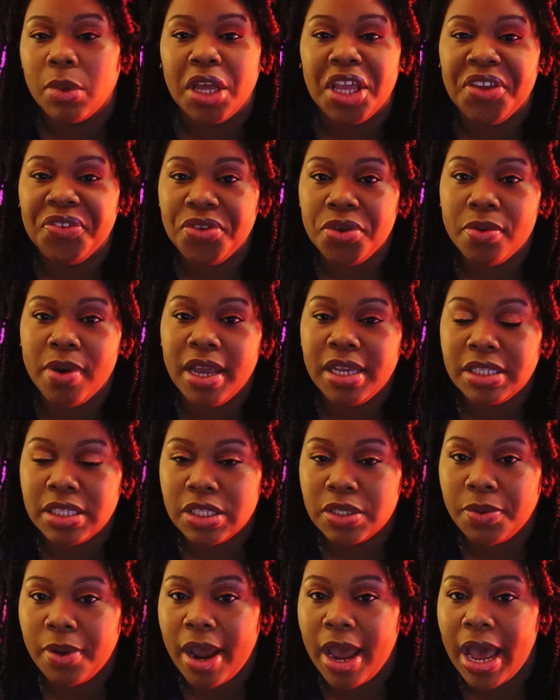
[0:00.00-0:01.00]
If you ain't
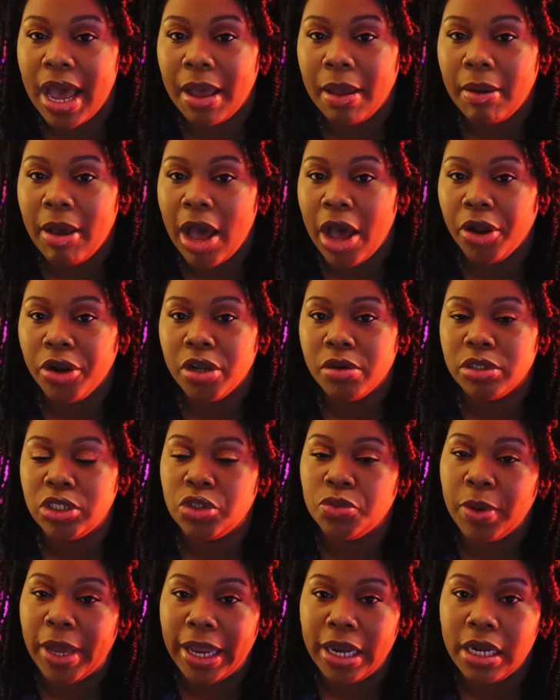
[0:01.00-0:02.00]
subscribed, I don't know what
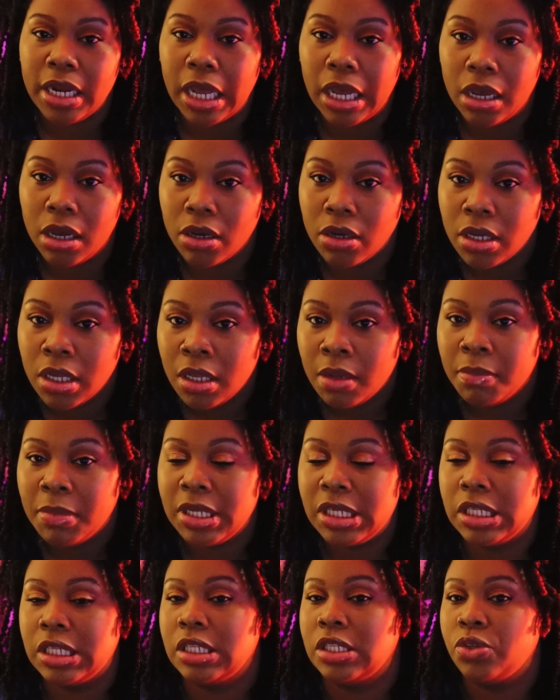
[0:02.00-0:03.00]
you waiting on,
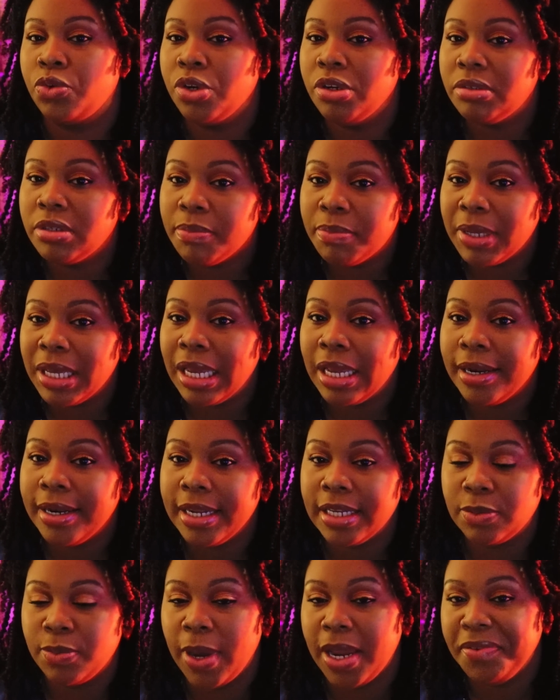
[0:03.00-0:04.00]
but the subscription button
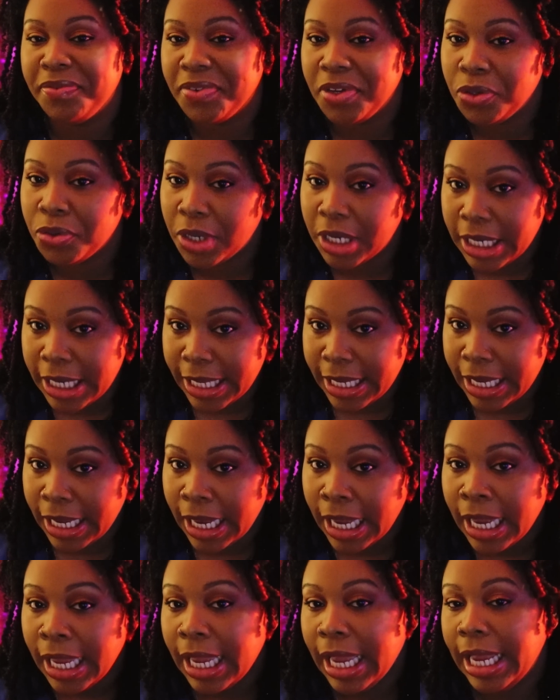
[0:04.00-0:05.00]
is waiting for you to click it,